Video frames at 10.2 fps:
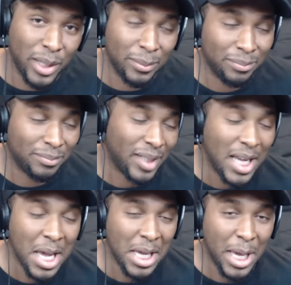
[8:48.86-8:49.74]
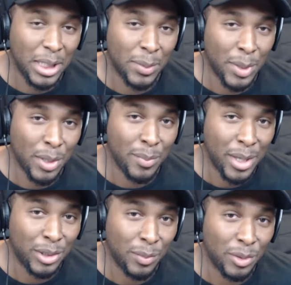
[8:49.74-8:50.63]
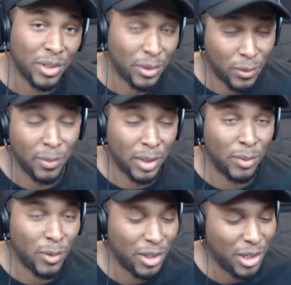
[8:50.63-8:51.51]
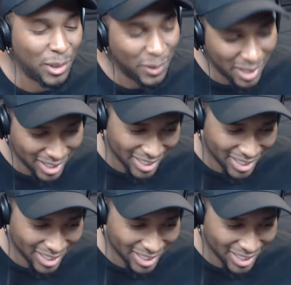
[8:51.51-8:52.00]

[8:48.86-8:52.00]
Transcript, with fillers: But anytime I hear Mexican music, that's what makes me want to do.